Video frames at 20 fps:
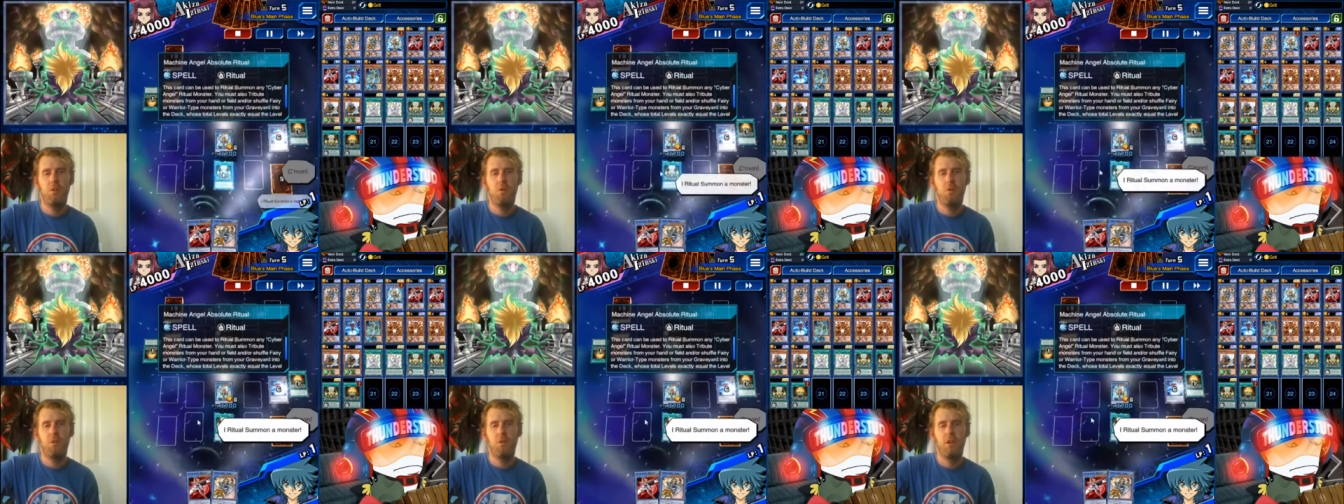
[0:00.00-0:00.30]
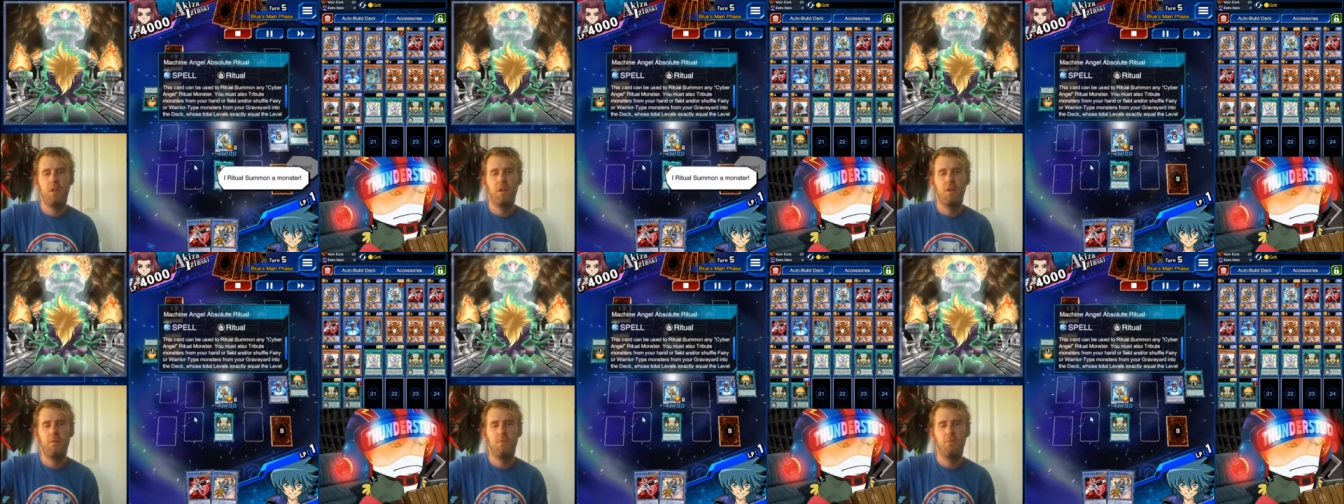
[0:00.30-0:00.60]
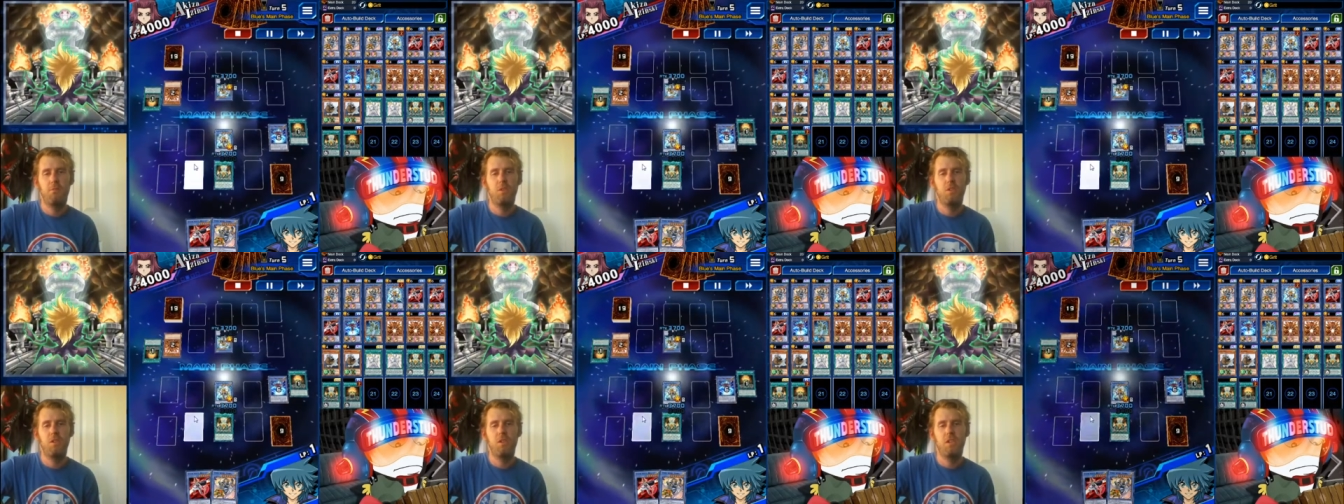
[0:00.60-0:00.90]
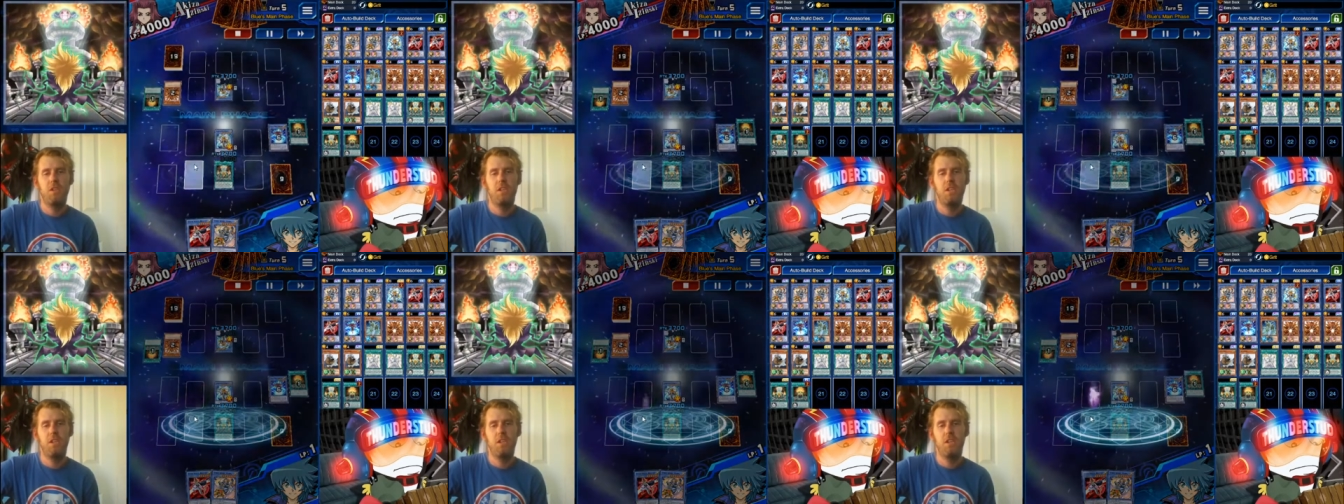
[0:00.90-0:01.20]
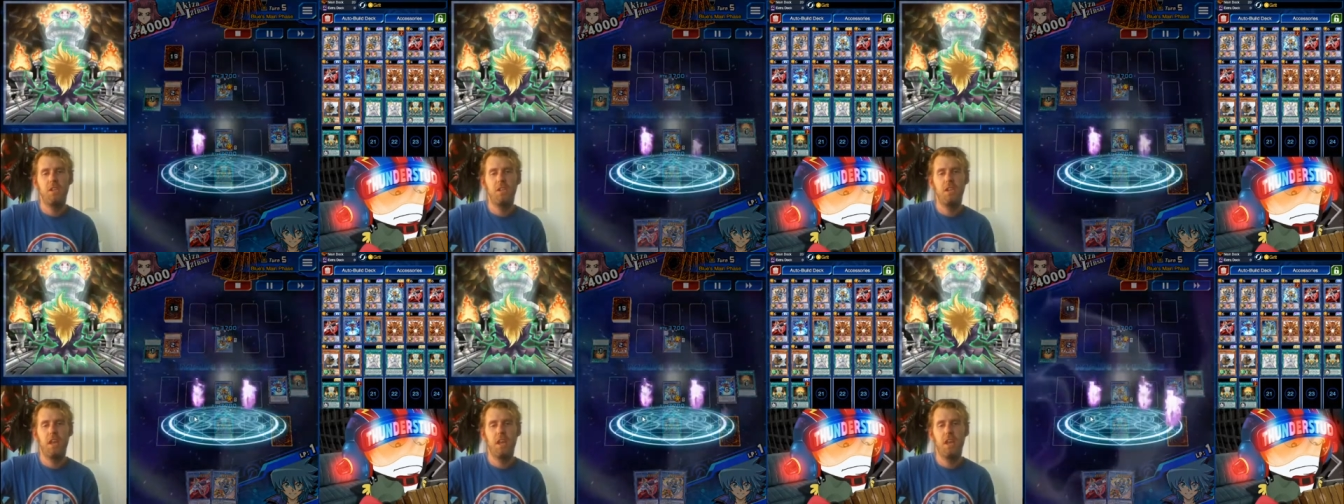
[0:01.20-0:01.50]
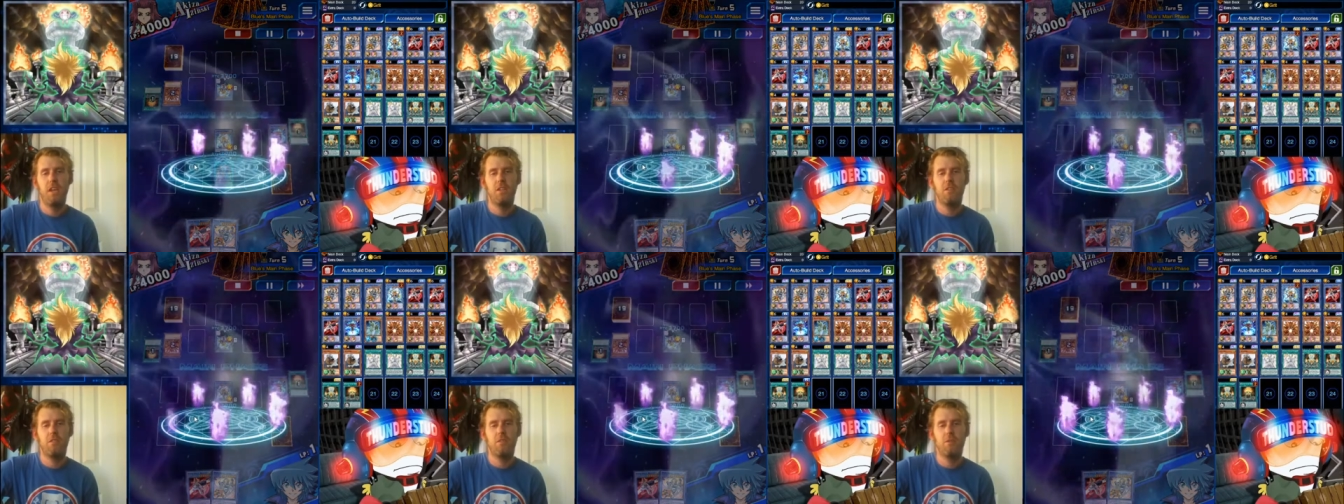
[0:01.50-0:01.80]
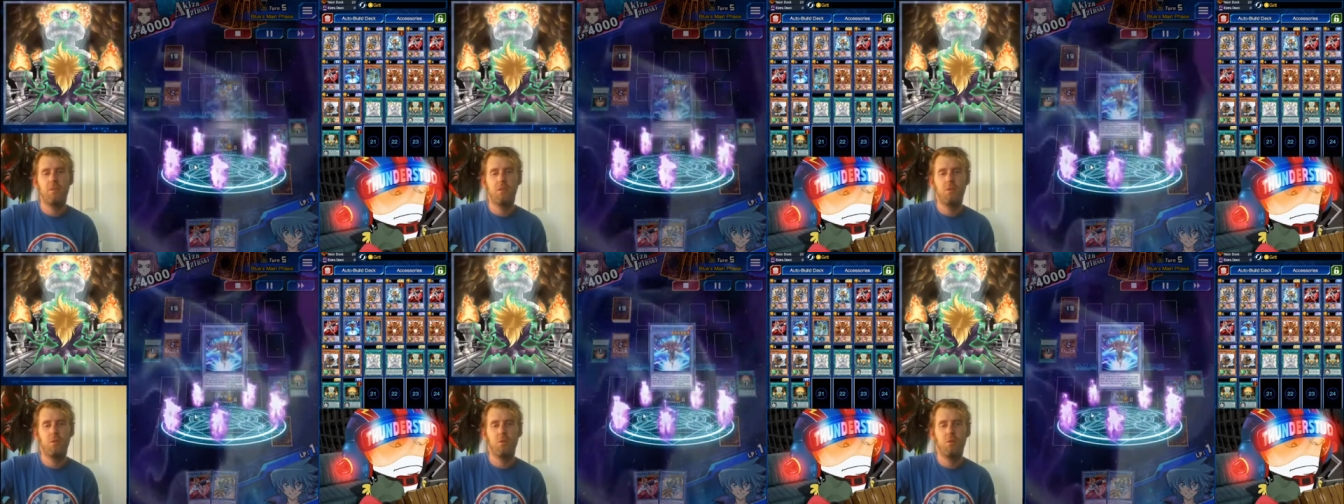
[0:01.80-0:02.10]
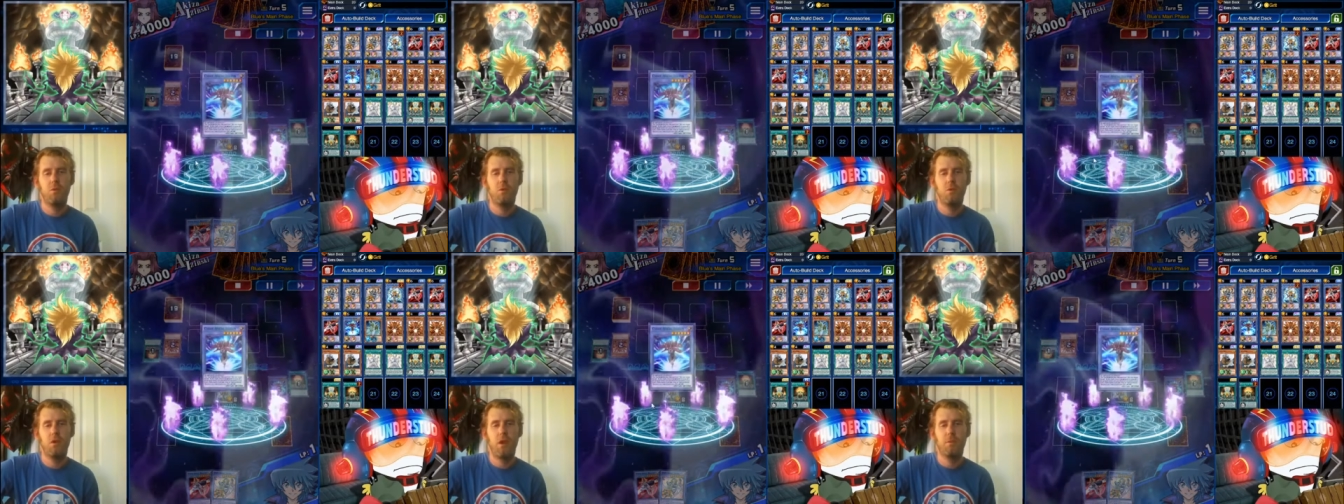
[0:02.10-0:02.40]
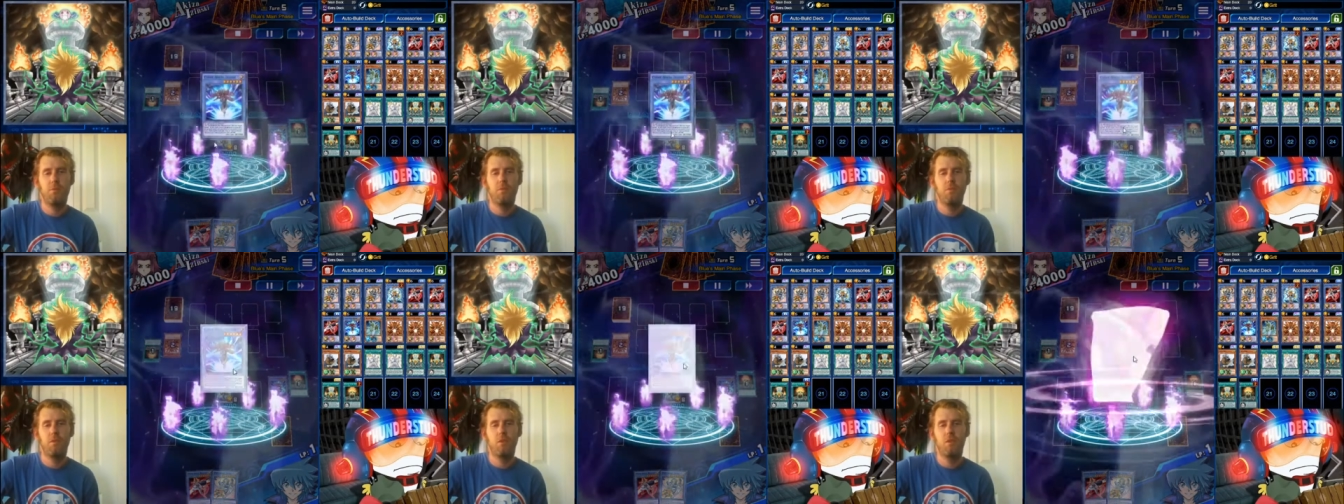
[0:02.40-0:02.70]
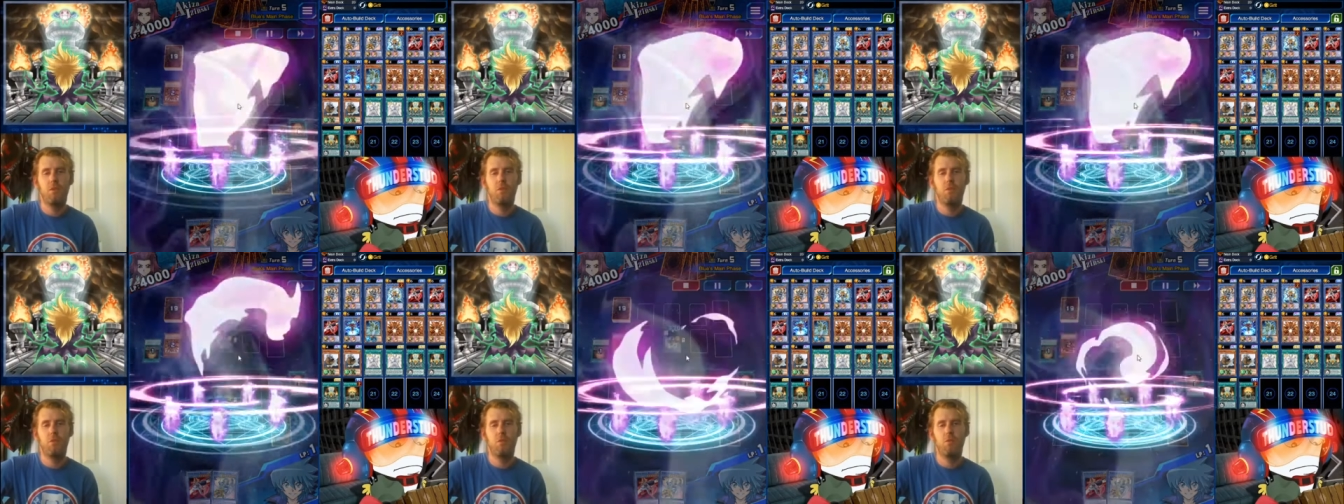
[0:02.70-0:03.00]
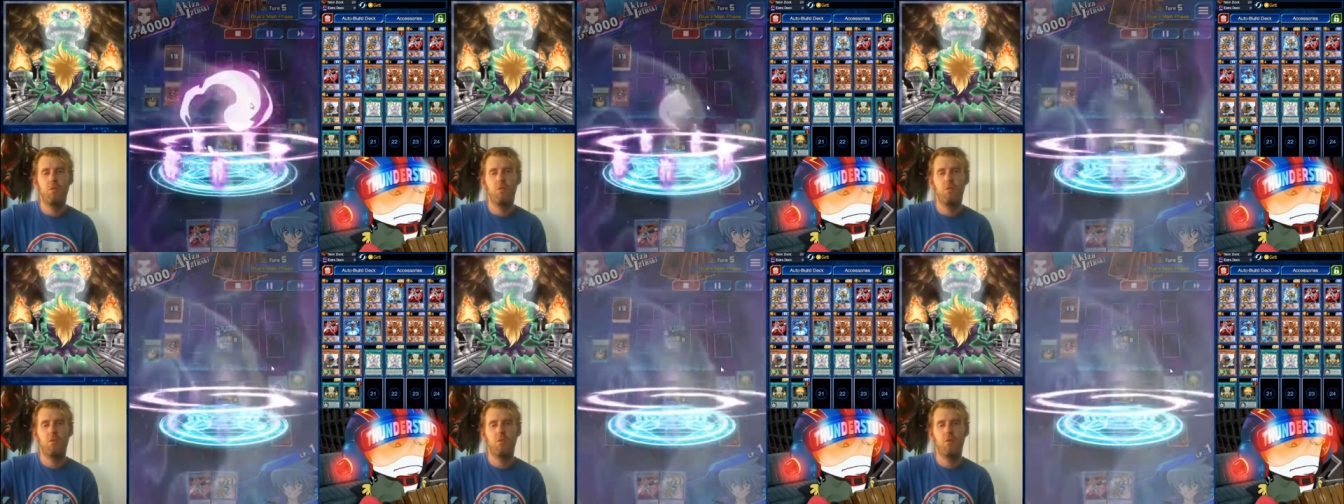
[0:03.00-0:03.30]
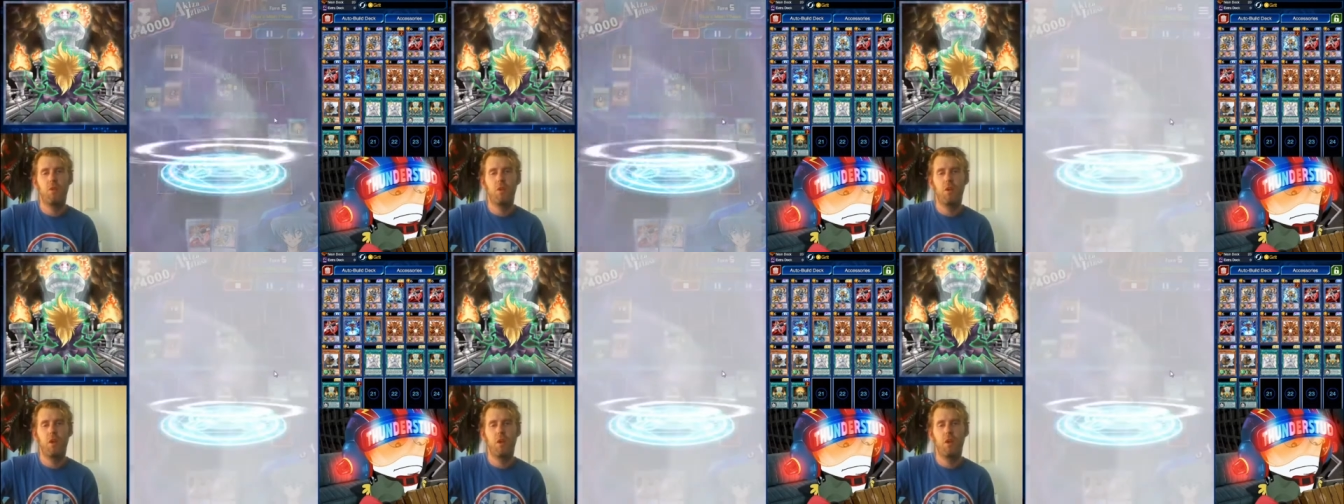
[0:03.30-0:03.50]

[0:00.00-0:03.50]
We get a Machine, Angel Ritual, Absolute, or